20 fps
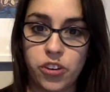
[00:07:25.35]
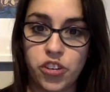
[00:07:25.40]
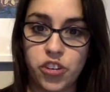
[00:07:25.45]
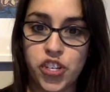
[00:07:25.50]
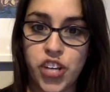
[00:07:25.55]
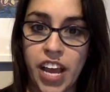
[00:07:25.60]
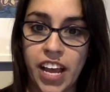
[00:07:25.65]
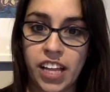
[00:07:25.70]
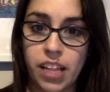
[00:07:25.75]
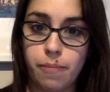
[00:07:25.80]

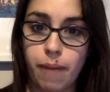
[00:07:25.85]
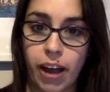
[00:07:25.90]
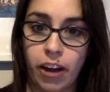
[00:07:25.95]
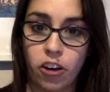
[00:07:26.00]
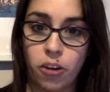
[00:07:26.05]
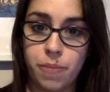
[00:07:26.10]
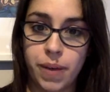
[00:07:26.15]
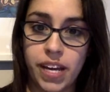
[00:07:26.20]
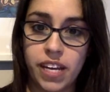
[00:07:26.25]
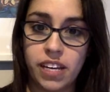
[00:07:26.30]
shake the
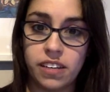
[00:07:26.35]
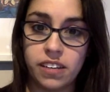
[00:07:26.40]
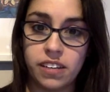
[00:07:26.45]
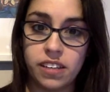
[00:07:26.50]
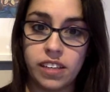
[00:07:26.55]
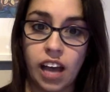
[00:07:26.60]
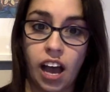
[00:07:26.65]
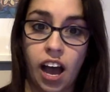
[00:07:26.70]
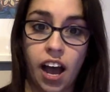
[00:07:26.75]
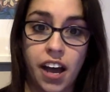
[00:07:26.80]
MicroBit,
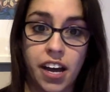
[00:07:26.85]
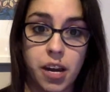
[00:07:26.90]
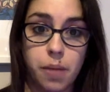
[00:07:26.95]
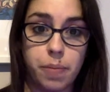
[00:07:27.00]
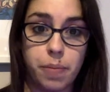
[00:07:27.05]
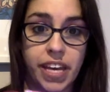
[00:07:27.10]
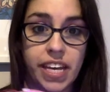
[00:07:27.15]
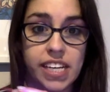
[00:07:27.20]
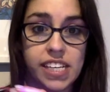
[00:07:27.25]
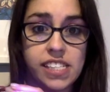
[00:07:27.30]
the heart
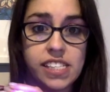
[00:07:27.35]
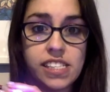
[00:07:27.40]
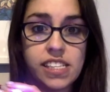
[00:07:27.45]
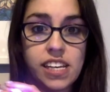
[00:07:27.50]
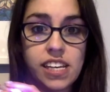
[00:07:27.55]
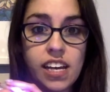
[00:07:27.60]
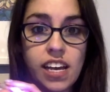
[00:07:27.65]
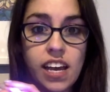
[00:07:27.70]
appears,